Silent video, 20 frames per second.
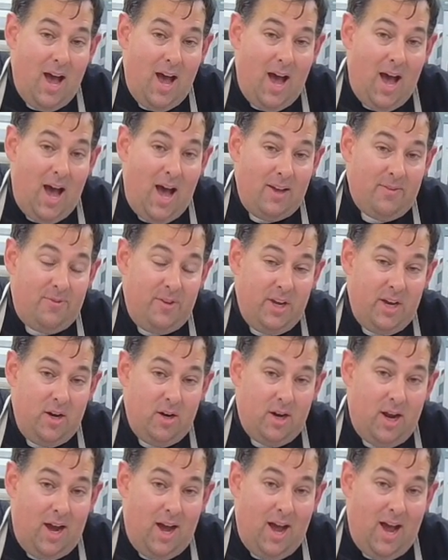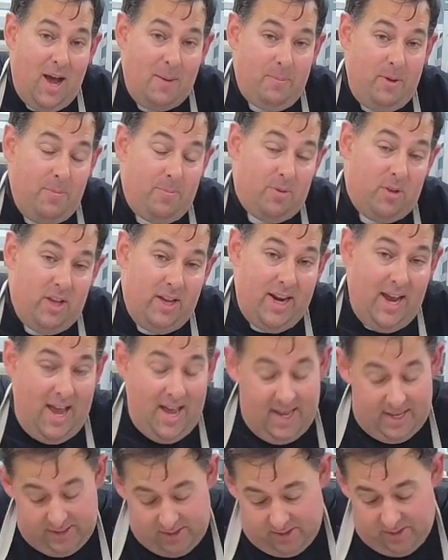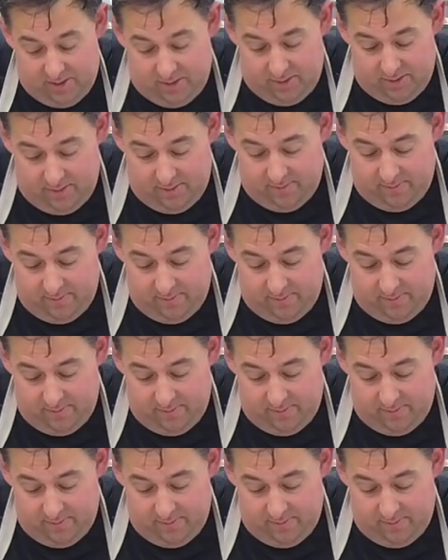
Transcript: I figured people had asked